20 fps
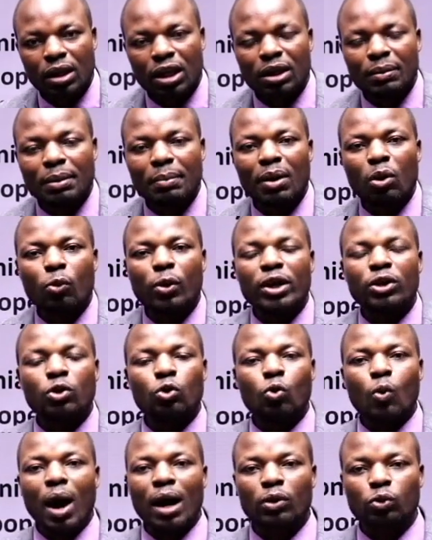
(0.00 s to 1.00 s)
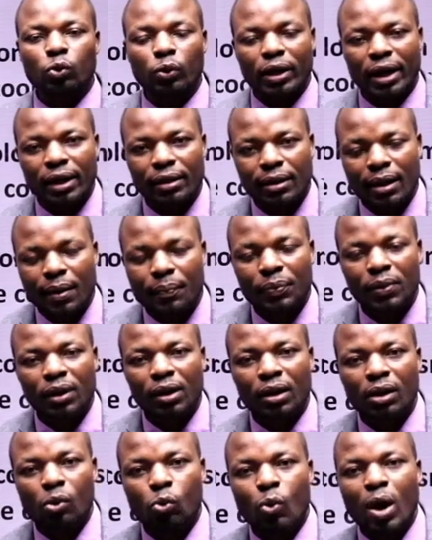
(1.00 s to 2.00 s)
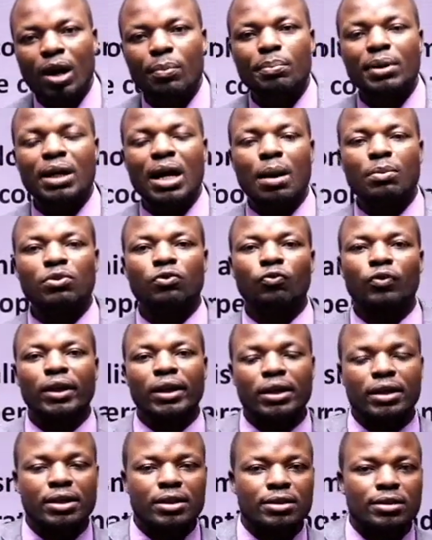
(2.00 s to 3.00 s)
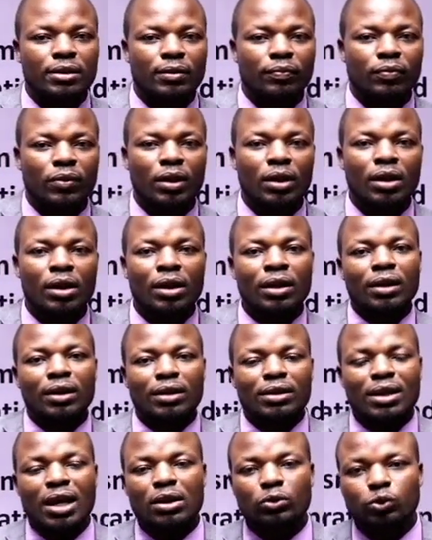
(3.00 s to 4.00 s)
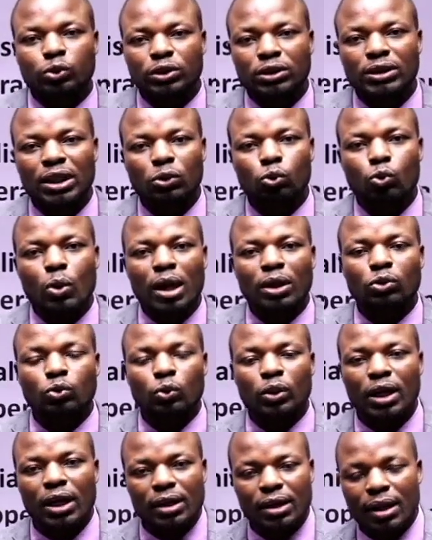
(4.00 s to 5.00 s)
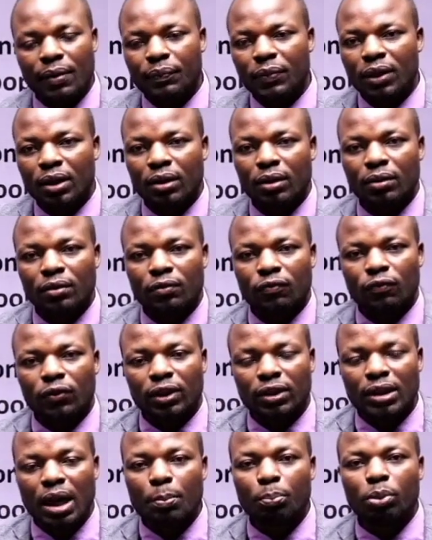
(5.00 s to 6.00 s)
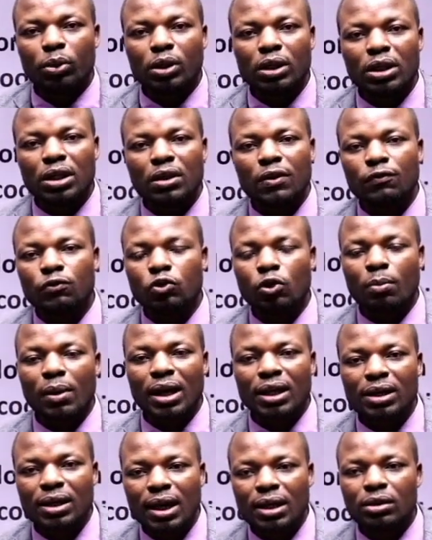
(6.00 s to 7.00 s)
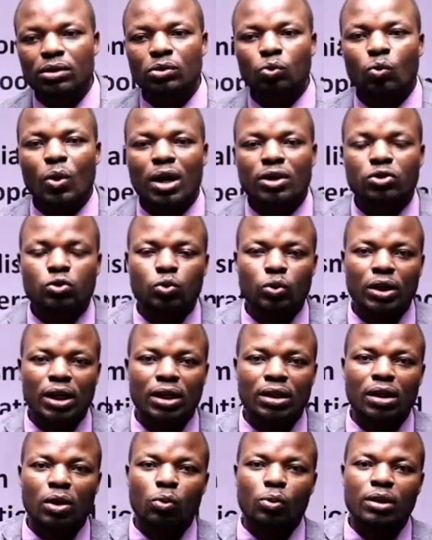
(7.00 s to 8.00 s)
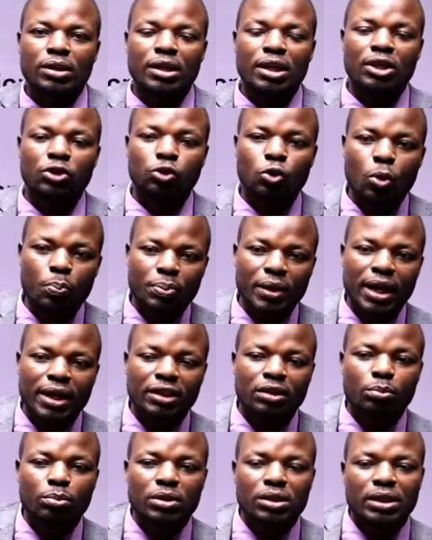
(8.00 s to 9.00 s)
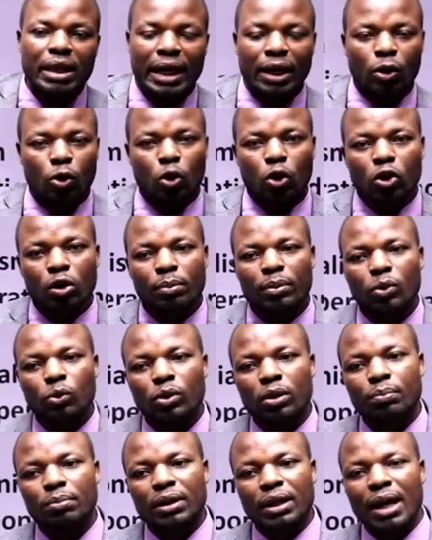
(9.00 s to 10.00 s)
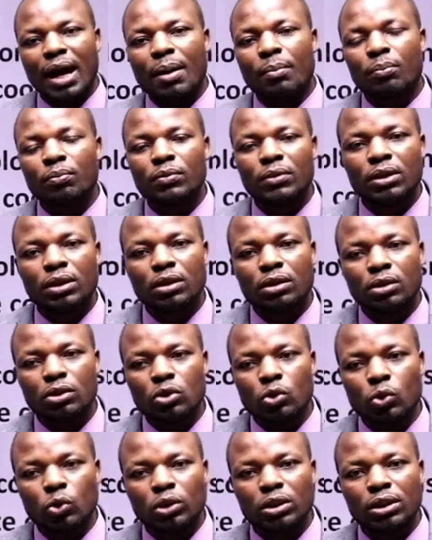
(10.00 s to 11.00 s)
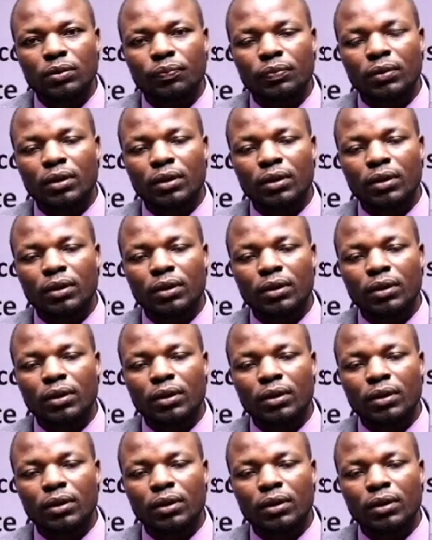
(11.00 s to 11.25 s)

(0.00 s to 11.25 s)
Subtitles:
Remember, when you work together, work becomes very easy. Countries that work together, for example, if Somaliland works together with Ethiopia, it means the economy will become good.